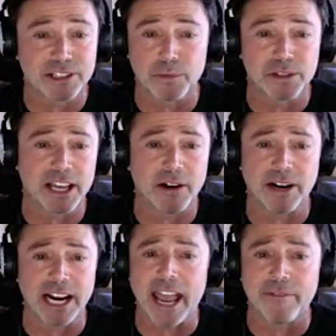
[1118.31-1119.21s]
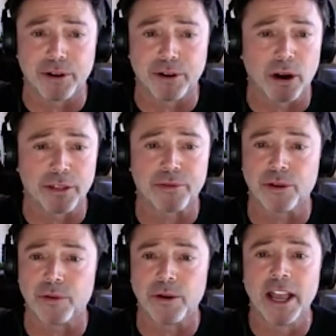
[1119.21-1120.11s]
was there at every run
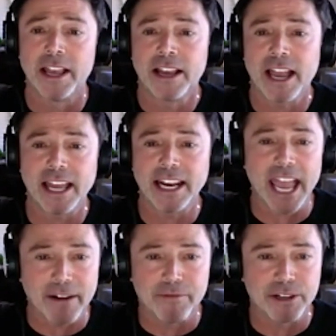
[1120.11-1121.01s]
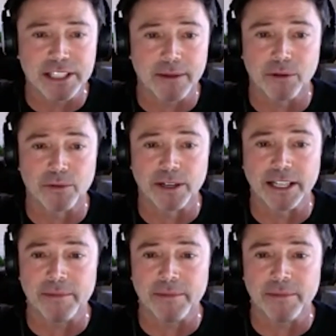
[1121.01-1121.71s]
through, at every table read.